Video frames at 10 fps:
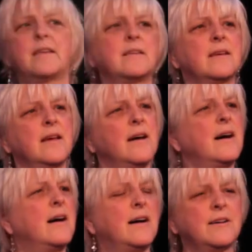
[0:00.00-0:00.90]
um,
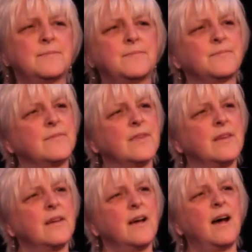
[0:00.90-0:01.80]
during this
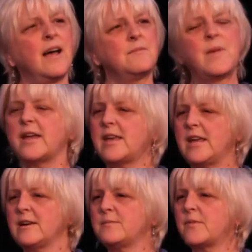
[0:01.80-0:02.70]
festival,
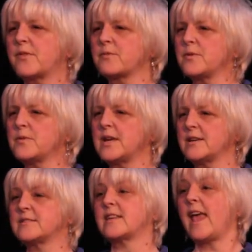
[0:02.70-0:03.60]
and it's
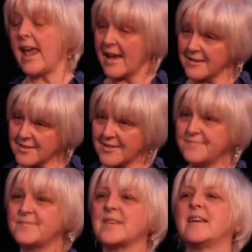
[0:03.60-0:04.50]
called
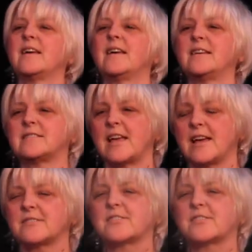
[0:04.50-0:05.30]
Irish Soul.